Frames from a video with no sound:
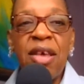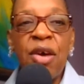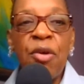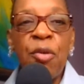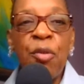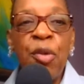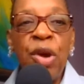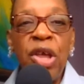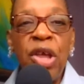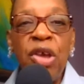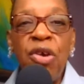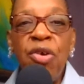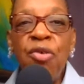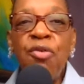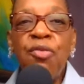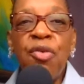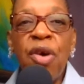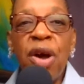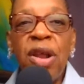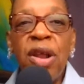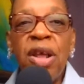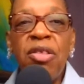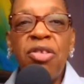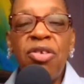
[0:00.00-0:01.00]
that when you
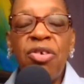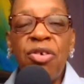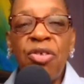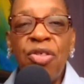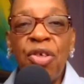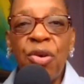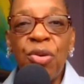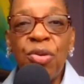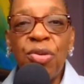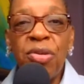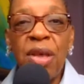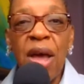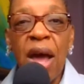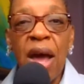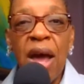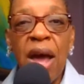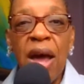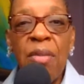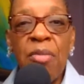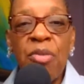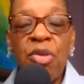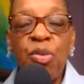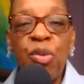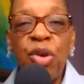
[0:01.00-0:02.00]
run into those
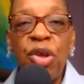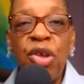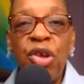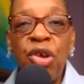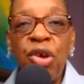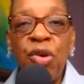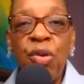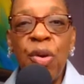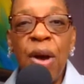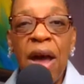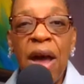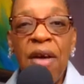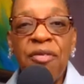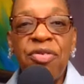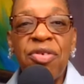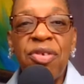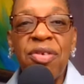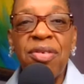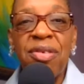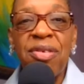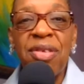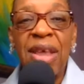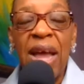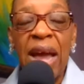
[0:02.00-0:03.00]
times when you have
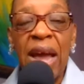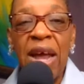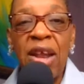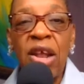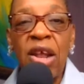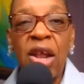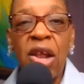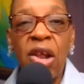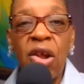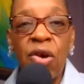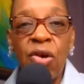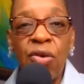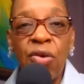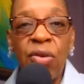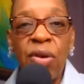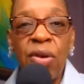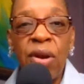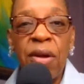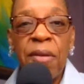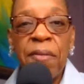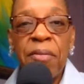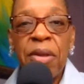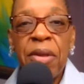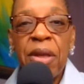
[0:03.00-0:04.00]
to stand alone,